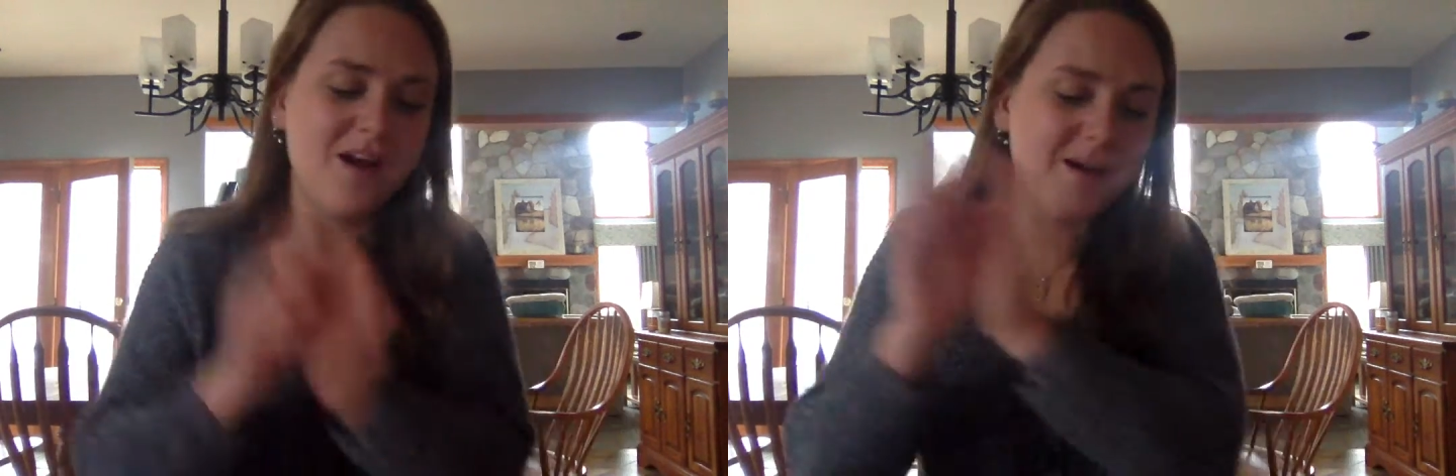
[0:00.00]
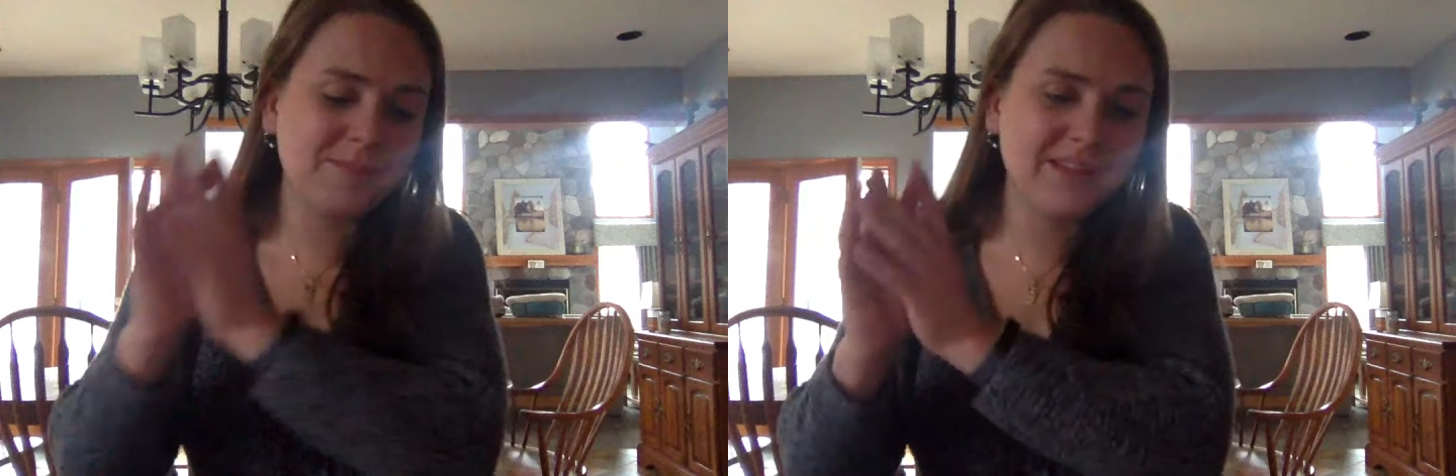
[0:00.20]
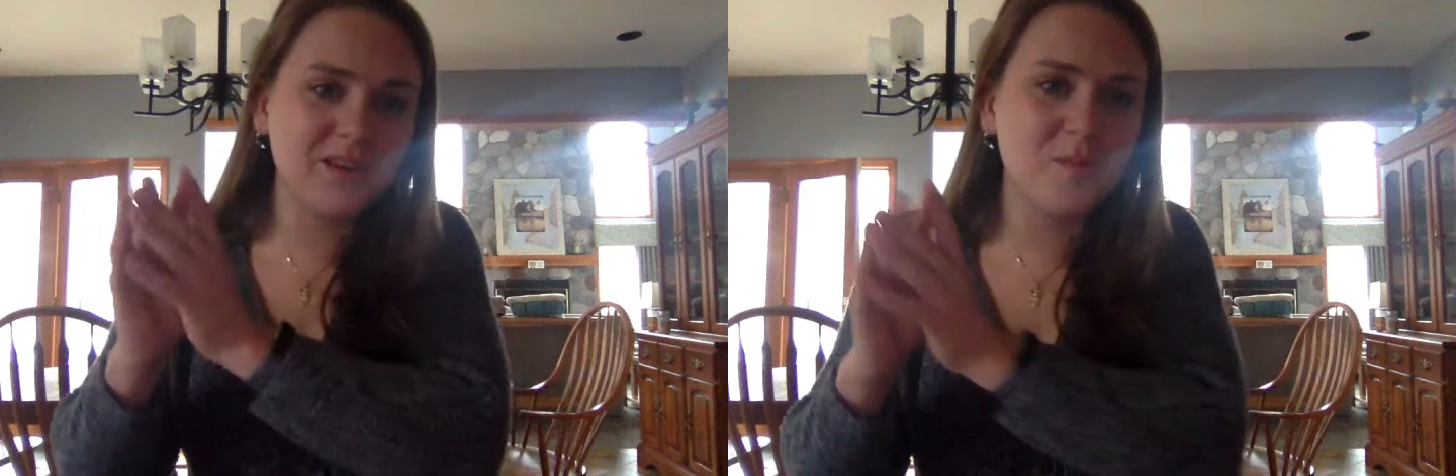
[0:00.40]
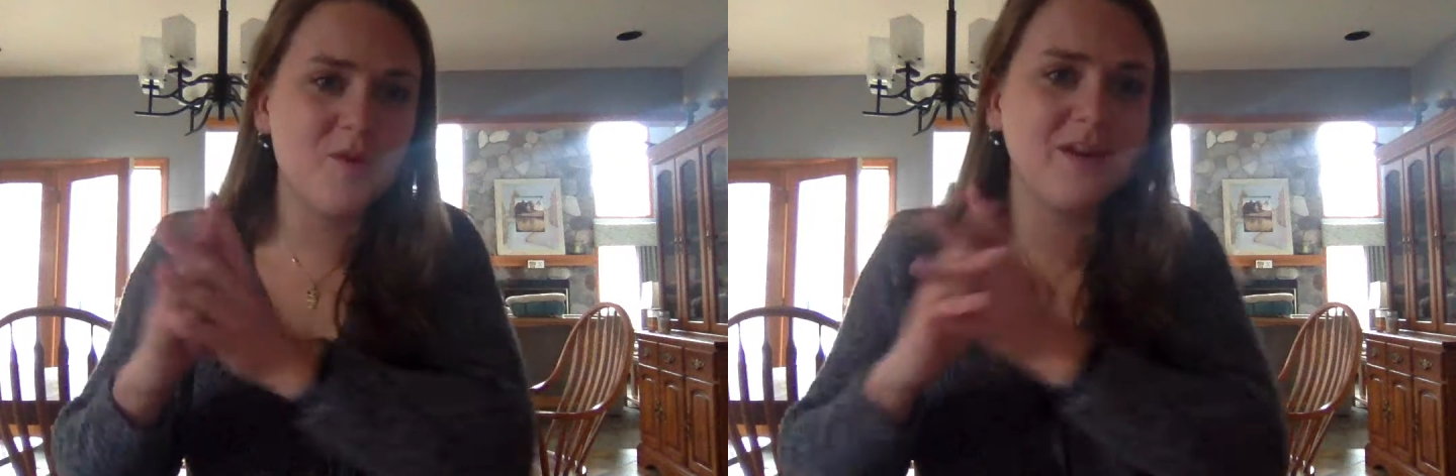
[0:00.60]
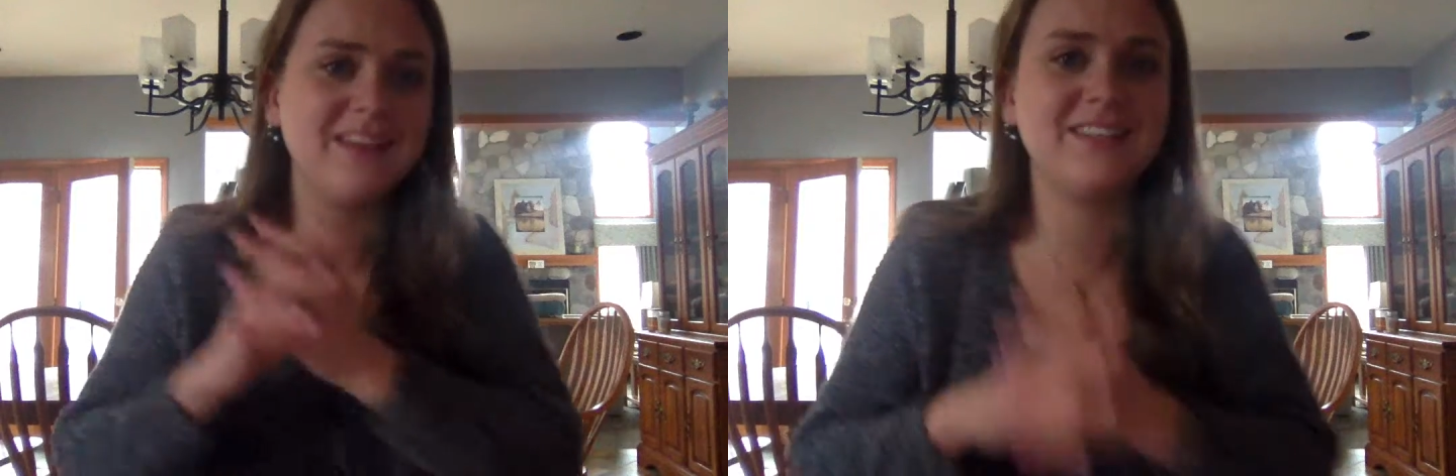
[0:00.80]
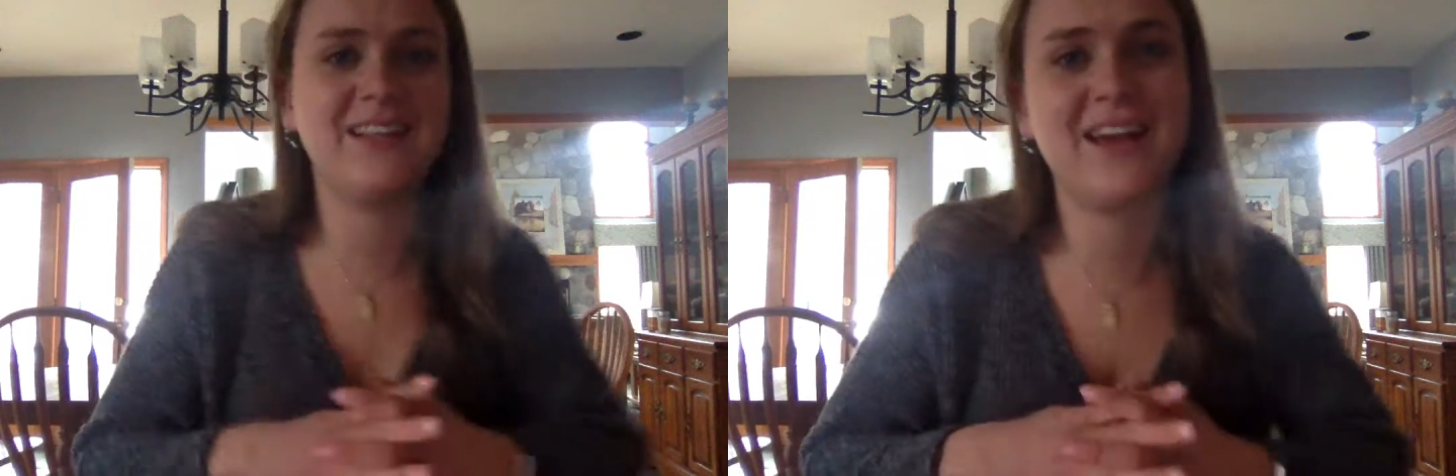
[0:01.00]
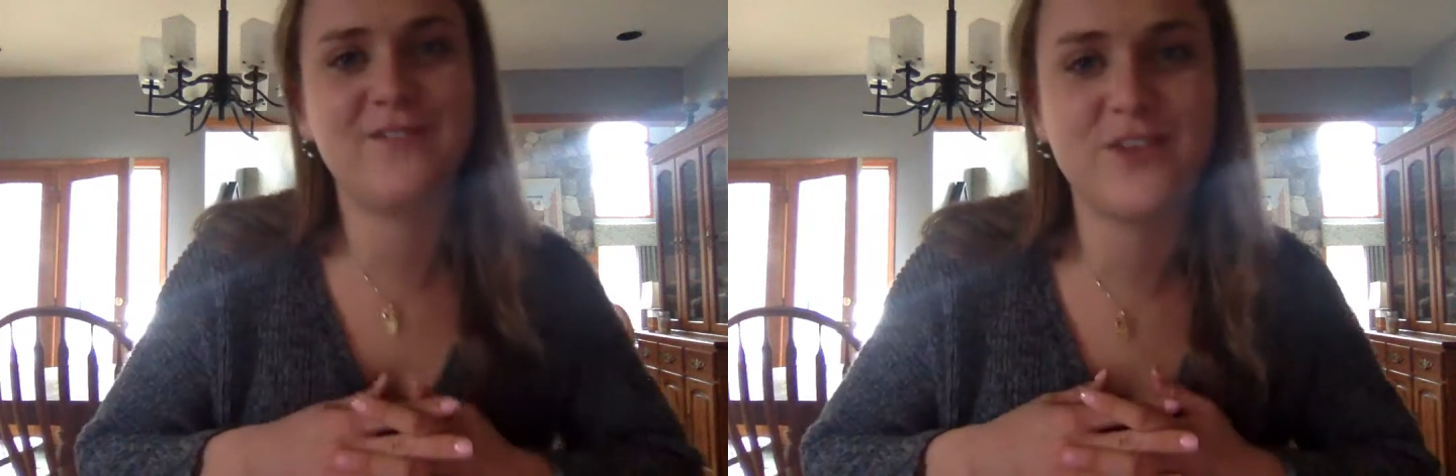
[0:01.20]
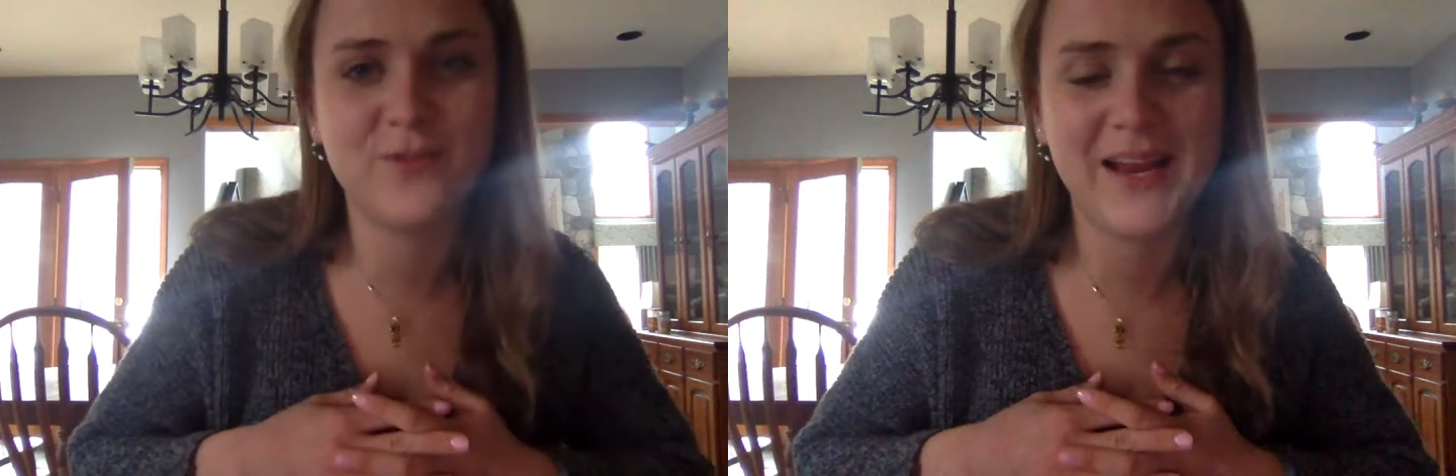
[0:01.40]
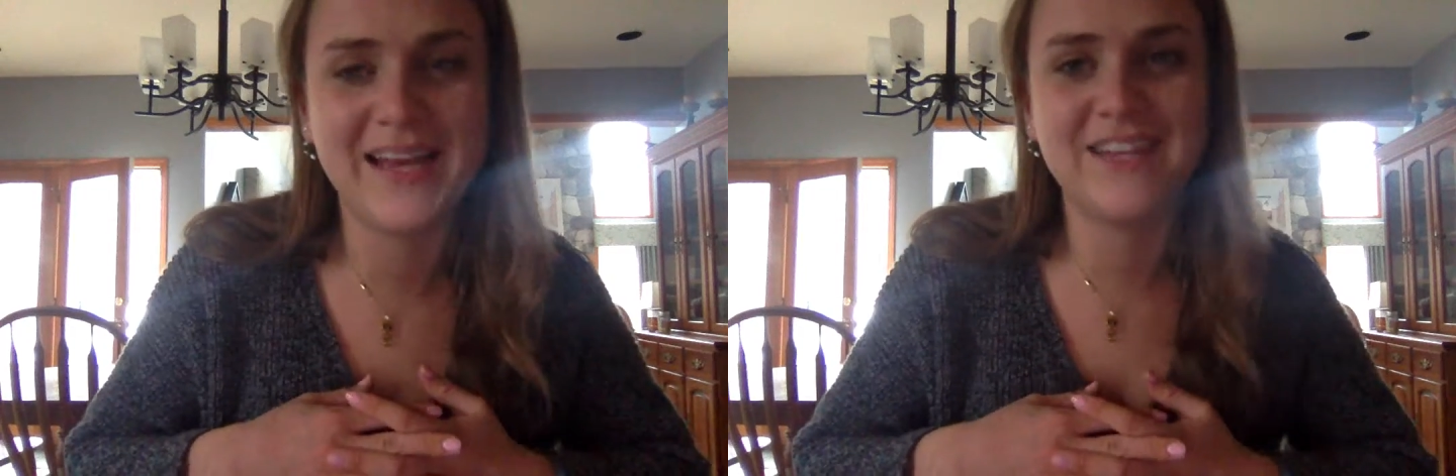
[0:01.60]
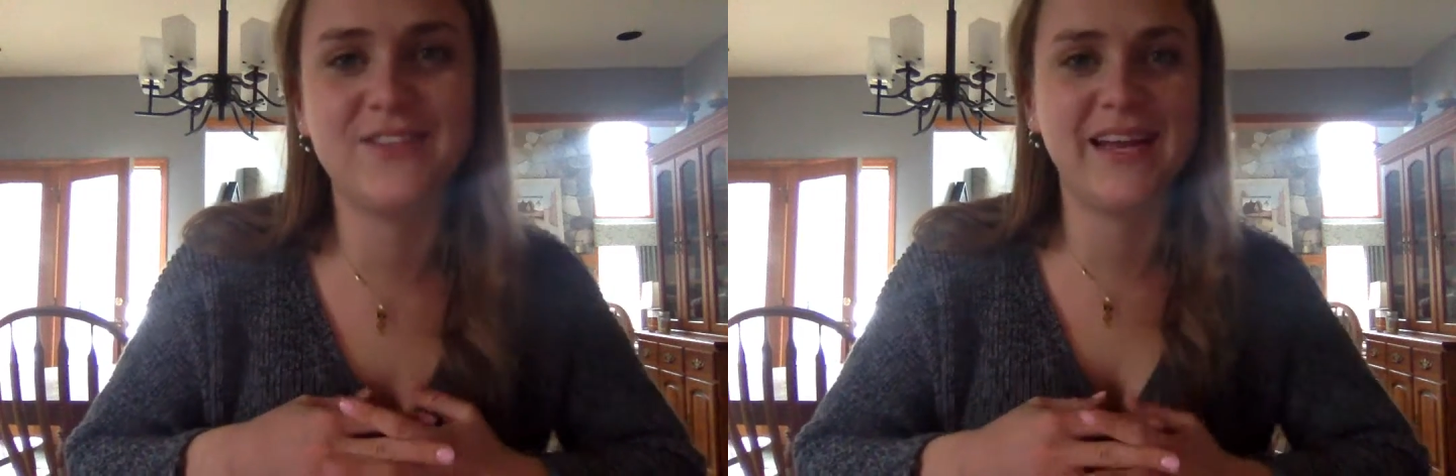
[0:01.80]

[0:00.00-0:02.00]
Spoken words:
up a little more into the average range